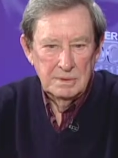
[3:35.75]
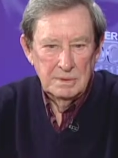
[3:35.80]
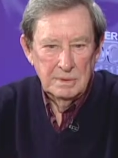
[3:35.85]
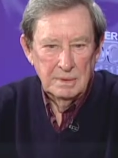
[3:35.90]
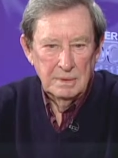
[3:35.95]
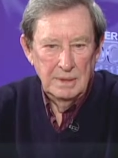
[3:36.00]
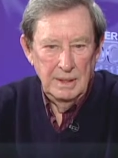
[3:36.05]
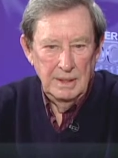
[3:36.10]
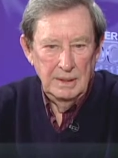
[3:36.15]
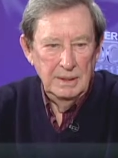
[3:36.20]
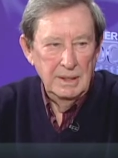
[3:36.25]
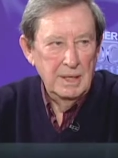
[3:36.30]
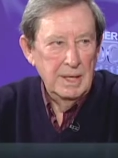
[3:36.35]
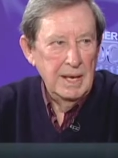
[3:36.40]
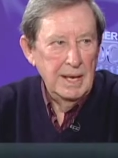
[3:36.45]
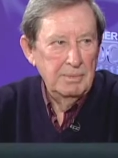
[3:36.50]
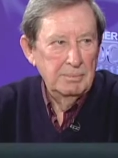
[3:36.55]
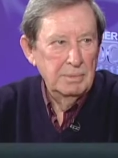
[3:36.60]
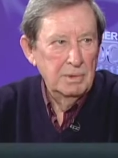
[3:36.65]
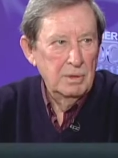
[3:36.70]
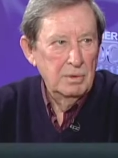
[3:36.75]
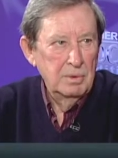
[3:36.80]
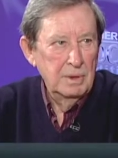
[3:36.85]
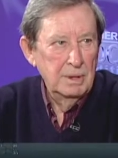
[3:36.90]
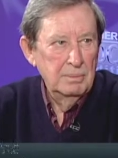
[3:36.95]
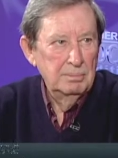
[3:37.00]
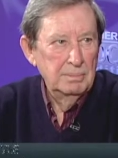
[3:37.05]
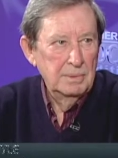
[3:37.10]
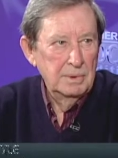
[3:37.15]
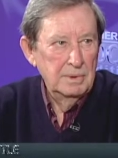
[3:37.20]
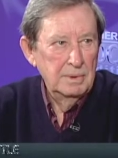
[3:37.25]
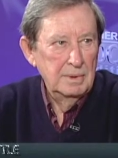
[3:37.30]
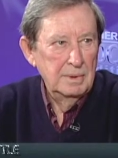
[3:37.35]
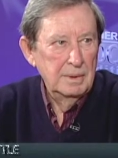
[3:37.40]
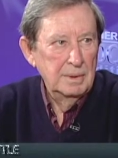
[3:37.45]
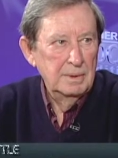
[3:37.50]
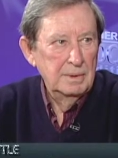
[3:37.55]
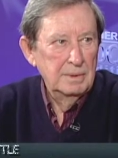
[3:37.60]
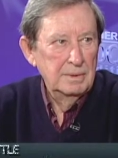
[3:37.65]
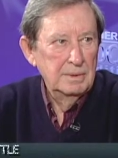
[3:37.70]
uh, handicap equipped,
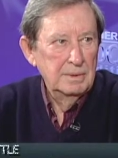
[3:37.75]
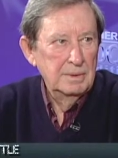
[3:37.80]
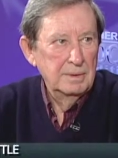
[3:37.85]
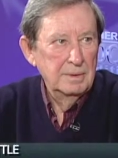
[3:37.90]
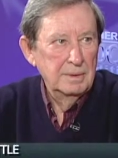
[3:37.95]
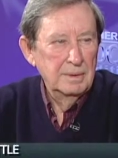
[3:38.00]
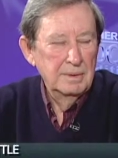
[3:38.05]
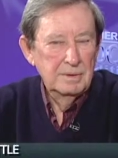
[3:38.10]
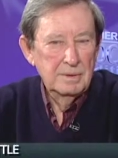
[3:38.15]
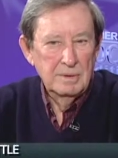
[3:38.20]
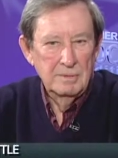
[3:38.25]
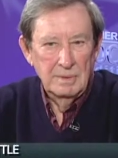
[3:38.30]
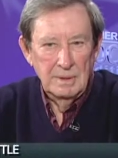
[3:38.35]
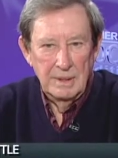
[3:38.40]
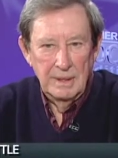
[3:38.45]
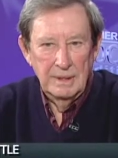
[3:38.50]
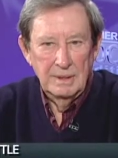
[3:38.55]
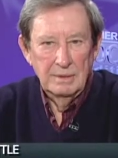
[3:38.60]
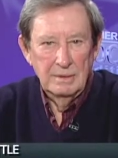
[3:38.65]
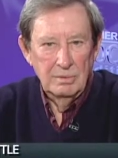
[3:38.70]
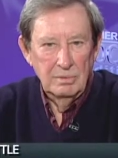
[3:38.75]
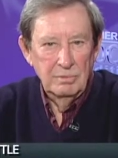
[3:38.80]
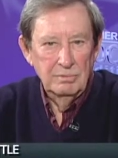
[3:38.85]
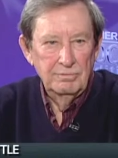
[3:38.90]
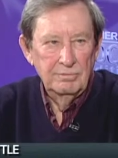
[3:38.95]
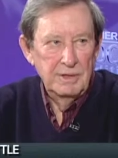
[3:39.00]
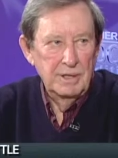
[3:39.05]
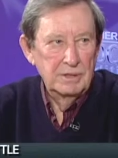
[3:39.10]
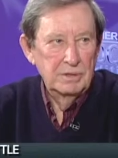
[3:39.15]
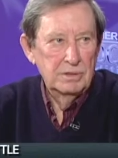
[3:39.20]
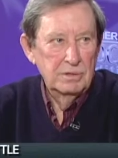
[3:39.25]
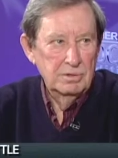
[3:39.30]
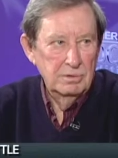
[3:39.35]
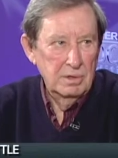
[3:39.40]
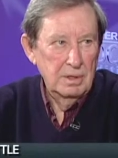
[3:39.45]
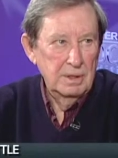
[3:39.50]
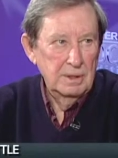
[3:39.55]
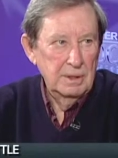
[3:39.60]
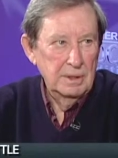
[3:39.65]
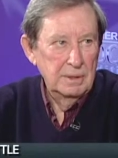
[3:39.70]
and uh, it's a, like an old-fashioned
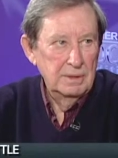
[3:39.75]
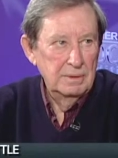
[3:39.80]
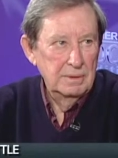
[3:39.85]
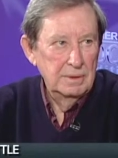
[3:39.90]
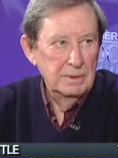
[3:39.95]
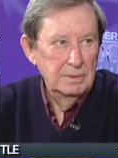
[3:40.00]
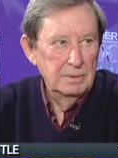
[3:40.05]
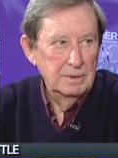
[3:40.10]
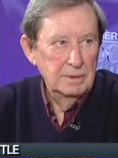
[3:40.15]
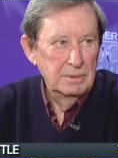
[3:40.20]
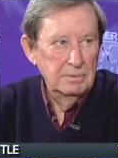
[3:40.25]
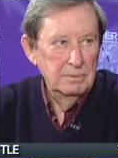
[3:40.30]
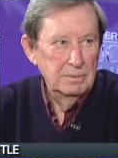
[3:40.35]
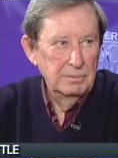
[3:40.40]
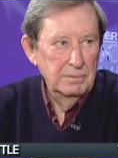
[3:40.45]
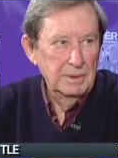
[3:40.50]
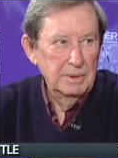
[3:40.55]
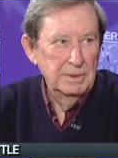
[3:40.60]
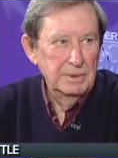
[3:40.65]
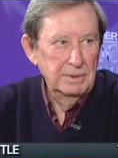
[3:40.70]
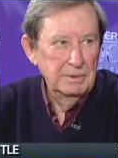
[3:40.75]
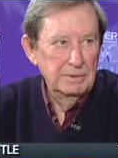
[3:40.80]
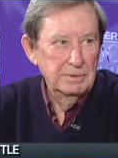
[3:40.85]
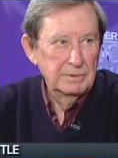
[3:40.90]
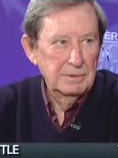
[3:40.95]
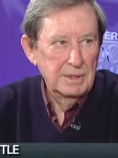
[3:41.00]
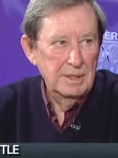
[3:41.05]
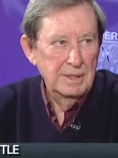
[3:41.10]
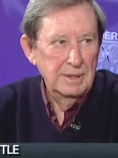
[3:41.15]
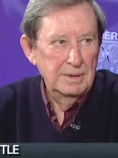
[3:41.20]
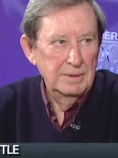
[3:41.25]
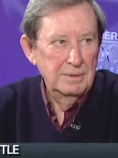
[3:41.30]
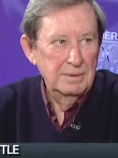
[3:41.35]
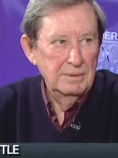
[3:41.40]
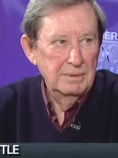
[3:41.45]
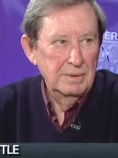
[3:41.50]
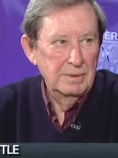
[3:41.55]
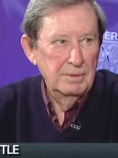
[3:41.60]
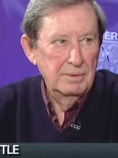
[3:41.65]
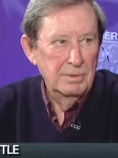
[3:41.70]
trolley. It, it really looks like a,
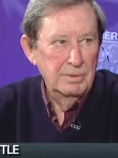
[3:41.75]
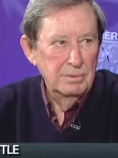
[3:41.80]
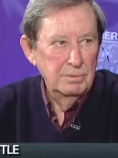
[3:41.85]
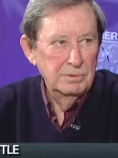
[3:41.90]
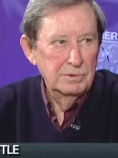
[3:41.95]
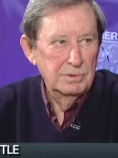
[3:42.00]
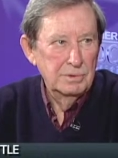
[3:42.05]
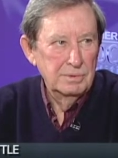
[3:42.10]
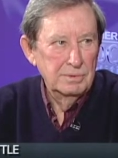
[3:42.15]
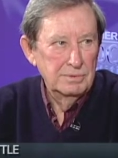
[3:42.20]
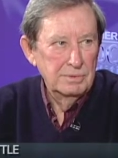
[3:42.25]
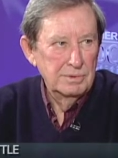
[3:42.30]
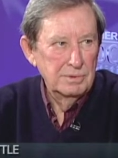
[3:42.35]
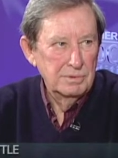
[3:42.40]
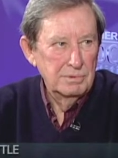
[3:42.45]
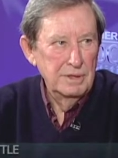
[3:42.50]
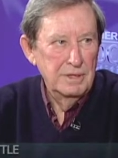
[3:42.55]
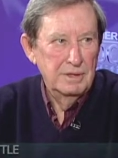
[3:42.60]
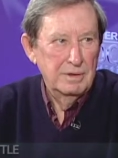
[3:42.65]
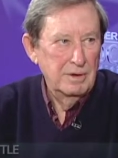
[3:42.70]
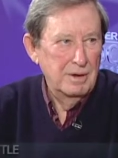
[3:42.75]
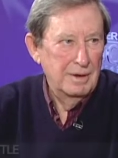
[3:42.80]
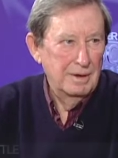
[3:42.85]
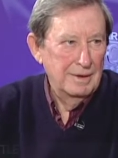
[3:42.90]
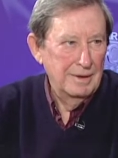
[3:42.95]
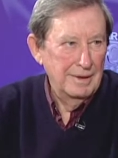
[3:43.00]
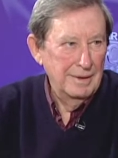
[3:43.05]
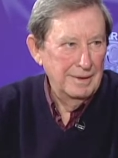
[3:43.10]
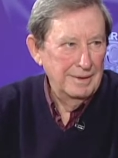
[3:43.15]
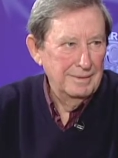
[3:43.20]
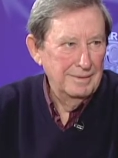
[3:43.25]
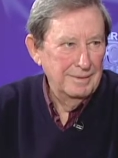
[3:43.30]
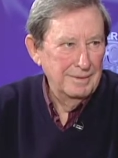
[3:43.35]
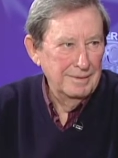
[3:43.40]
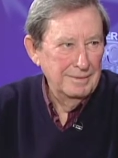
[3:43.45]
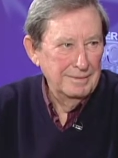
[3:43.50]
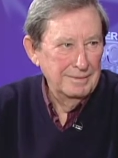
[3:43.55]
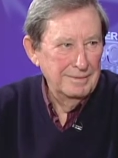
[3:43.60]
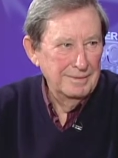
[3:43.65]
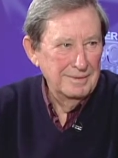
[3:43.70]
a old streetcar like. Does
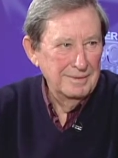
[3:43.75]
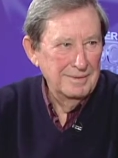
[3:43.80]
um, have like